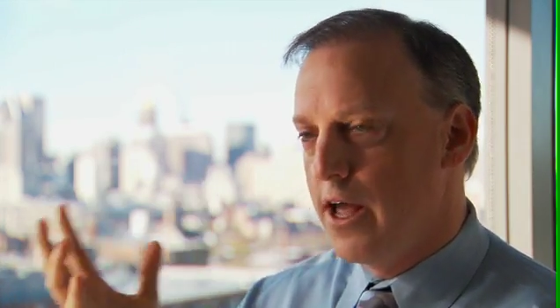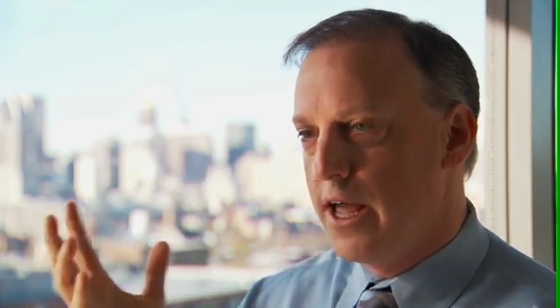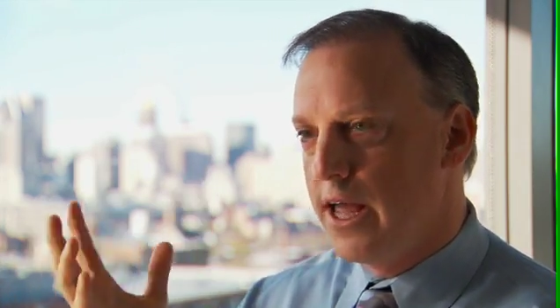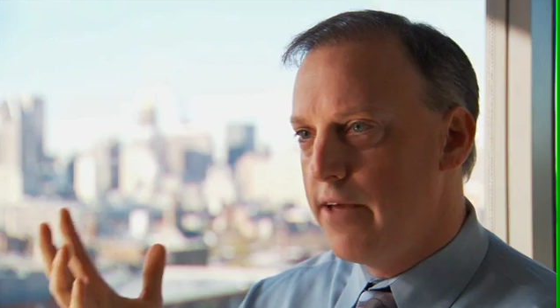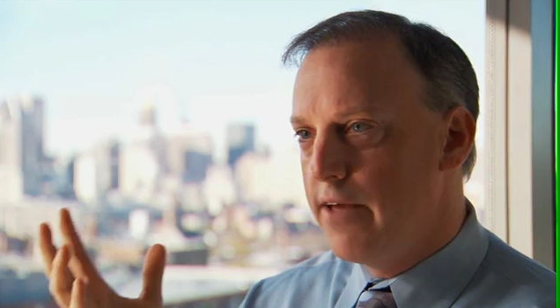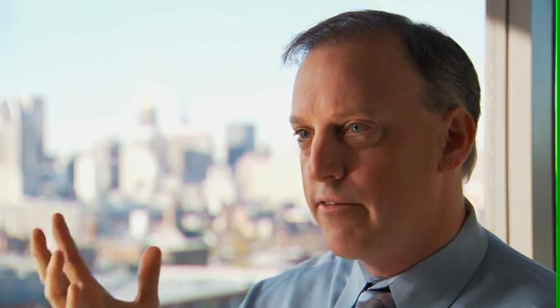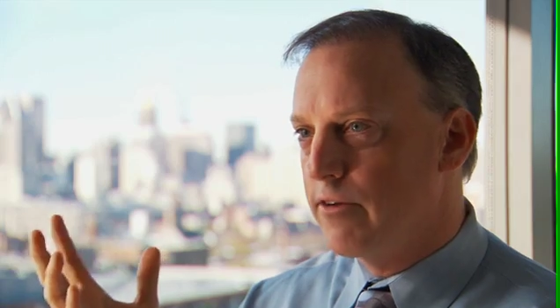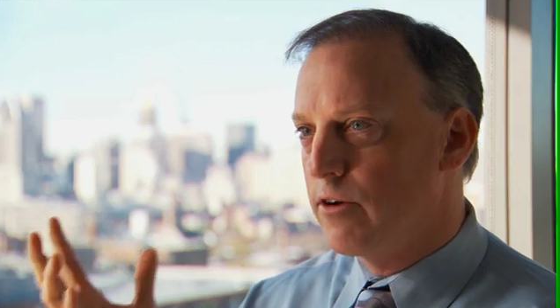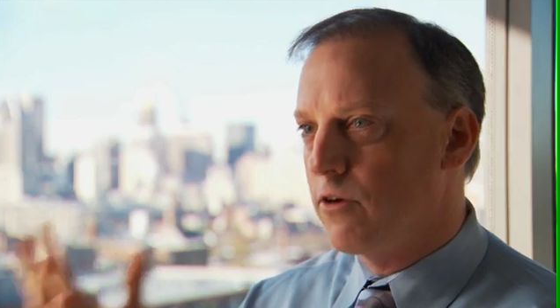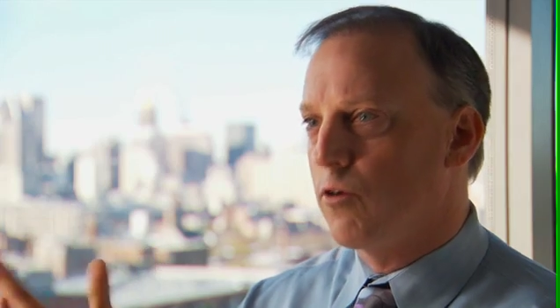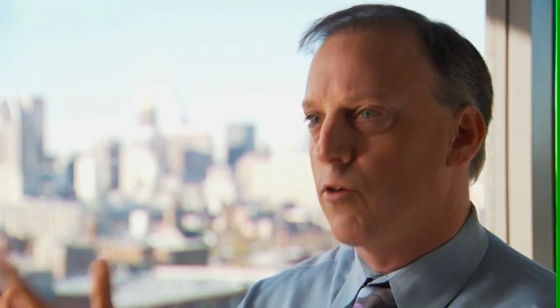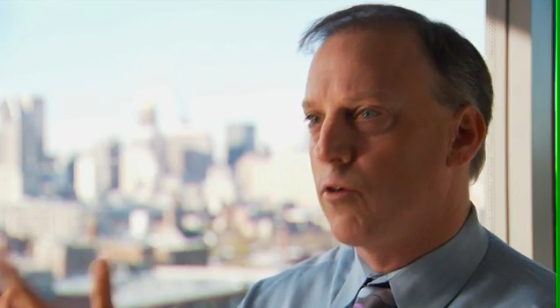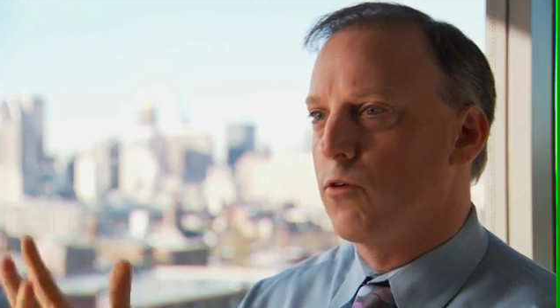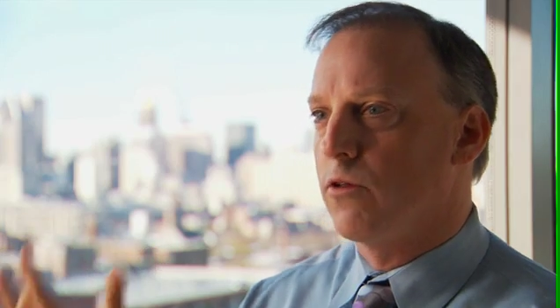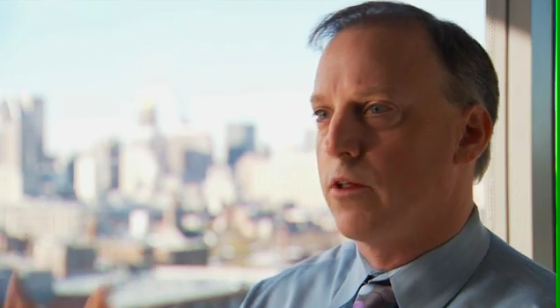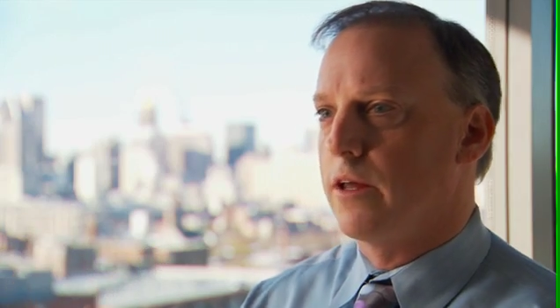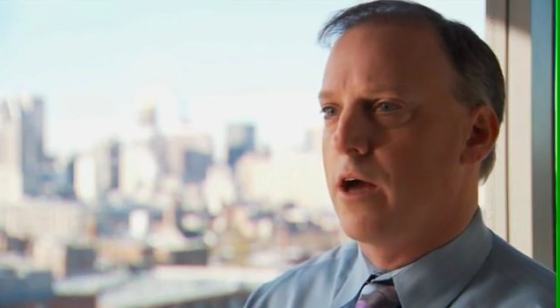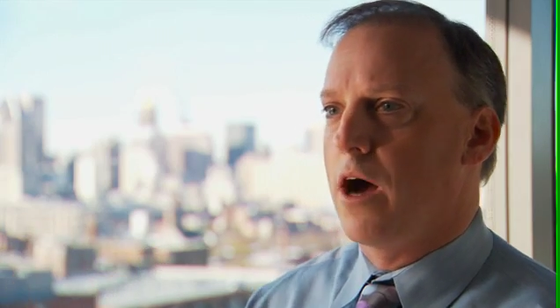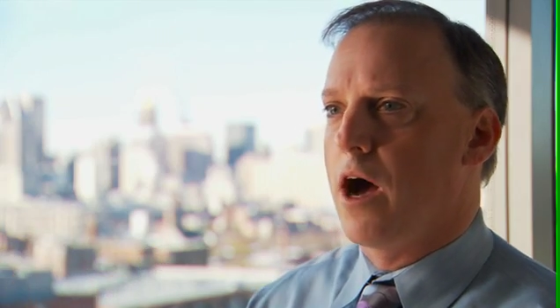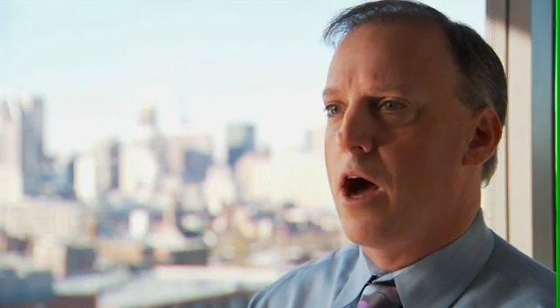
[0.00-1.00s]
even
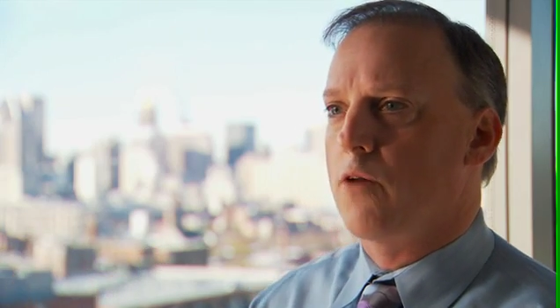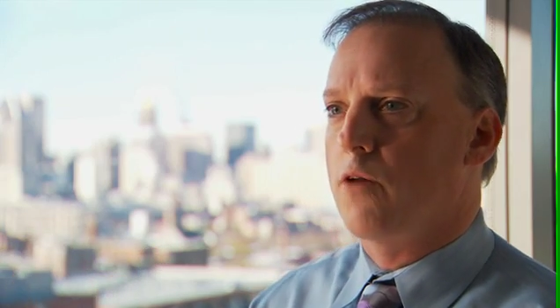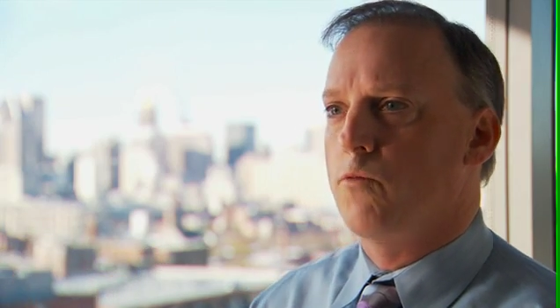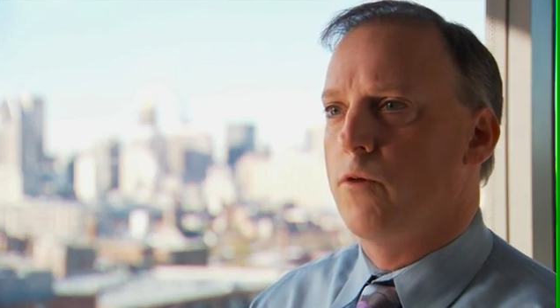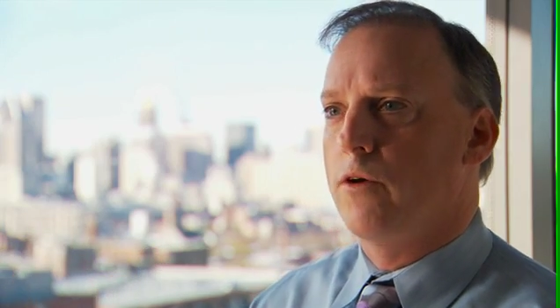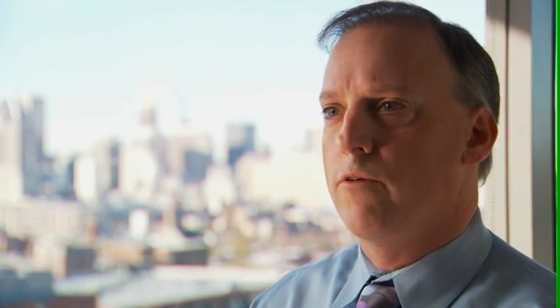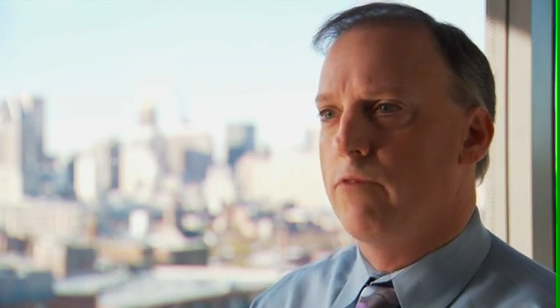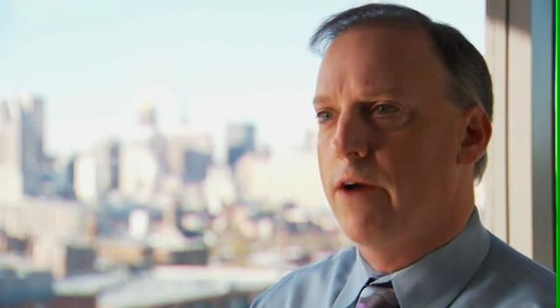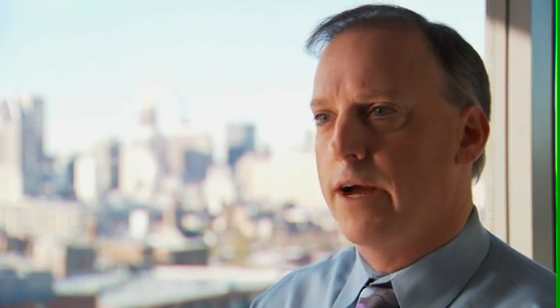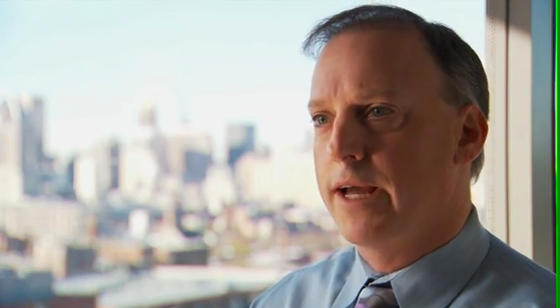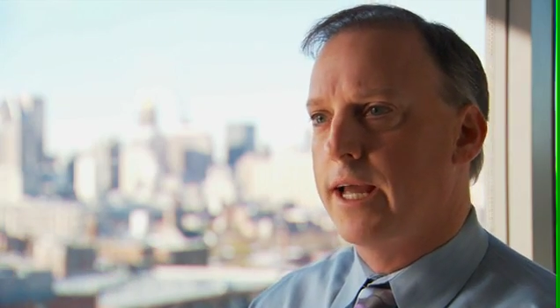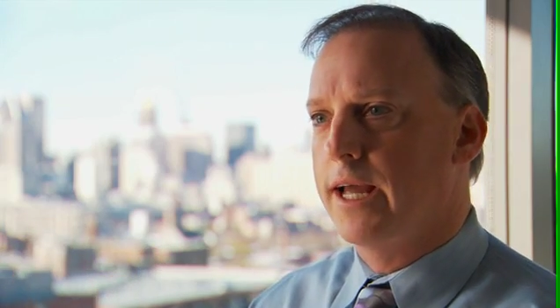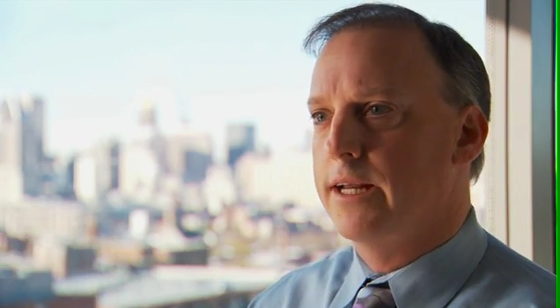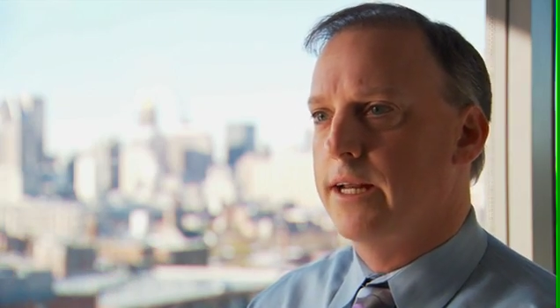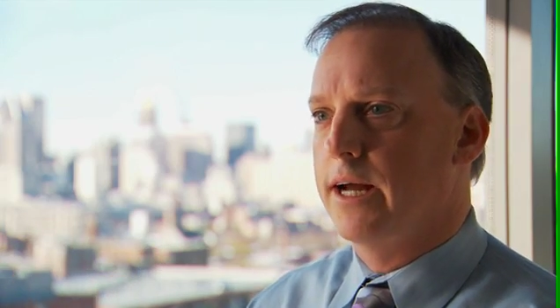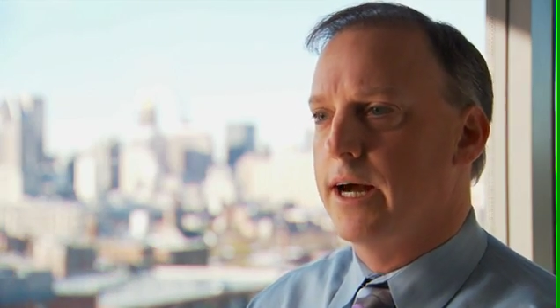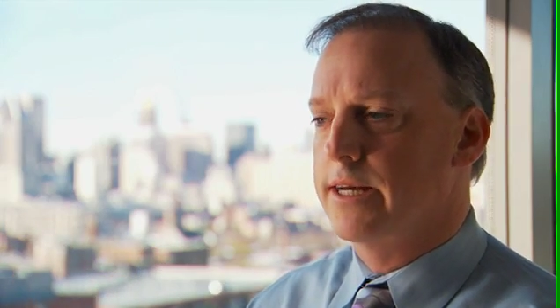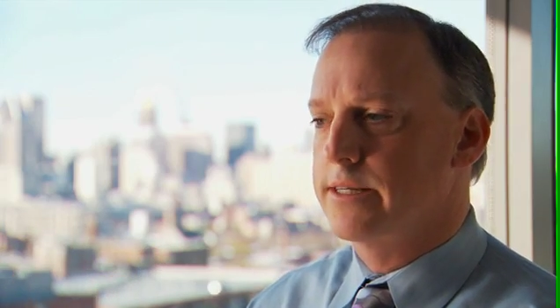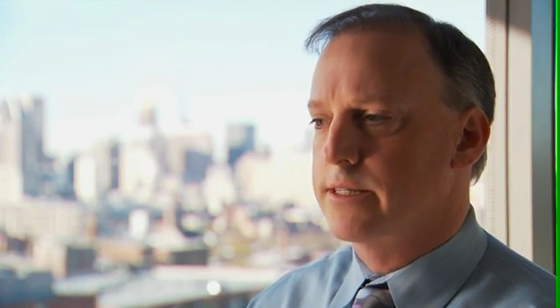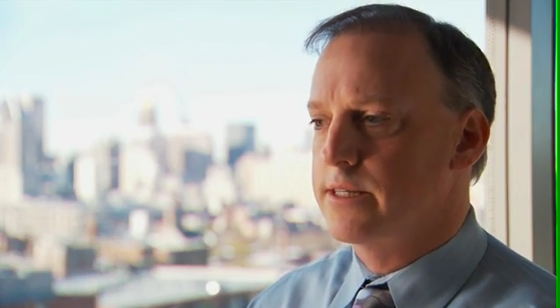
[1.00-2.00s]
early on, we
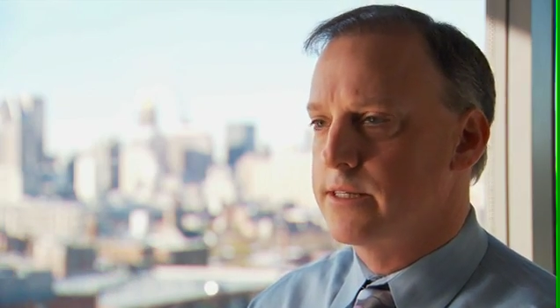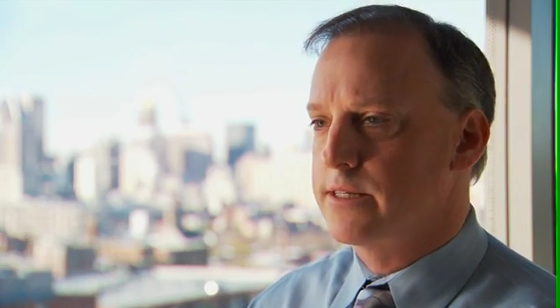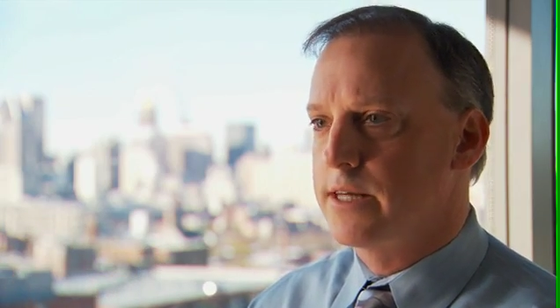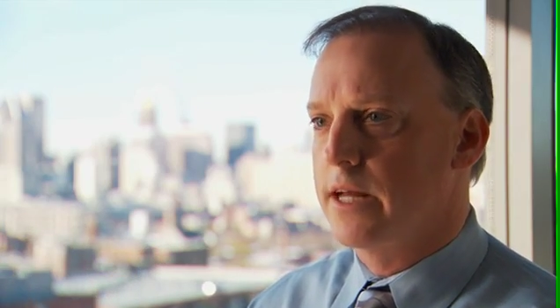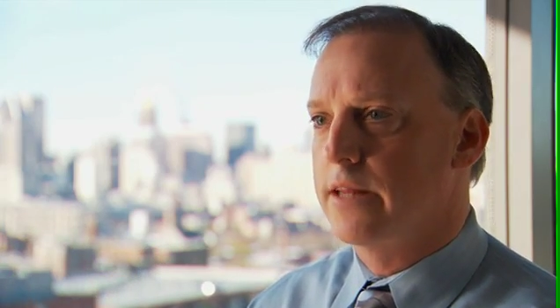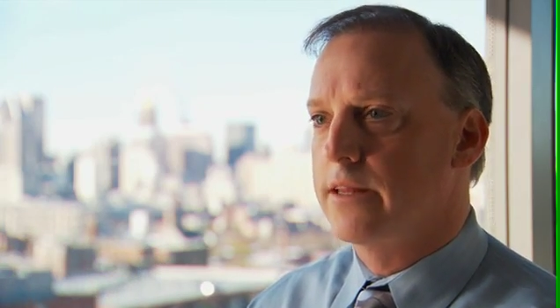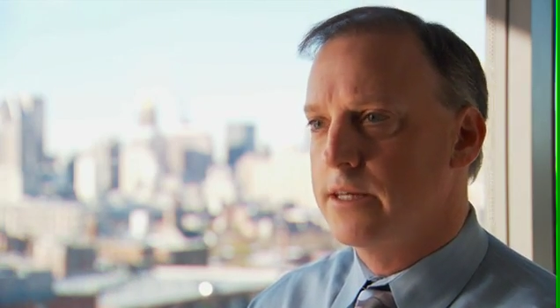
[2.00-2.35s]
recognized and said,